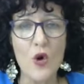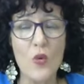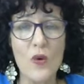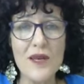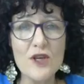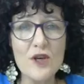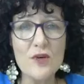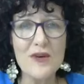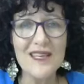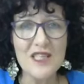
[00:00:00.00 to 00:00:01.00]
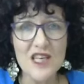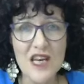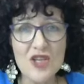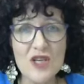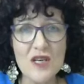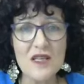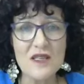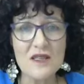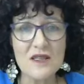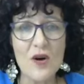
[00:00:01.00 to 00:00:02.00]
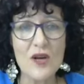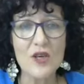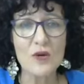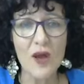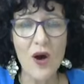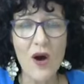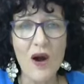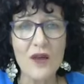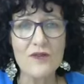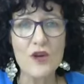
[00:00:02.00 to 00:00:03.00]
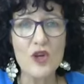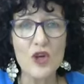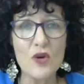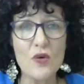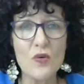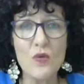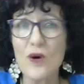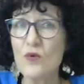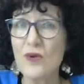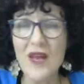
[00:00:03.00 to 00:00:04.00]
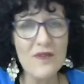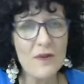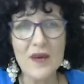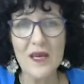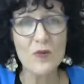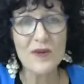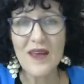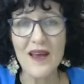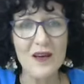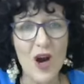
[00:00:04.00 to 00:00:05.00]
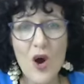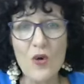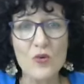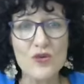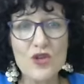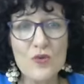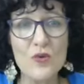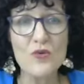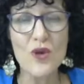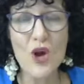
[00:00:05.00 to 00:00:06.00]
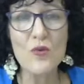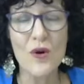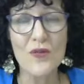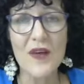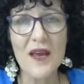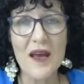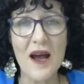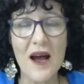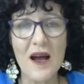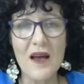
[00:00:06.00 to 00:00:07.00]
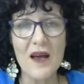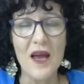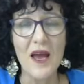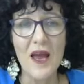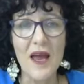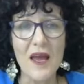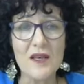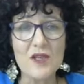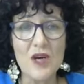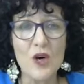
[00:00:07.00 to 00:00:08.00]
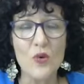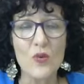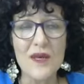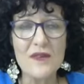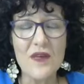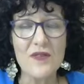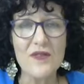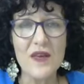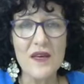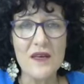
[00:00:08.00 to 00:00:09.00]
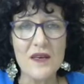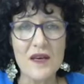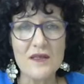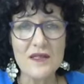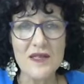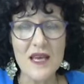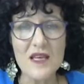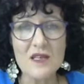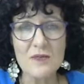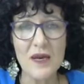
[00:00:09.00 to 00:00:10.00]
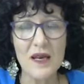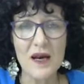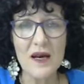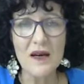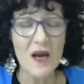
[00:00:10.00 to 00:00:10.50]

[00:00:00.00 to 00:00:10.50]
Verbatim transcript: When you intentionally design your life, you will never be without goals. You will know what they are. And with the second pillar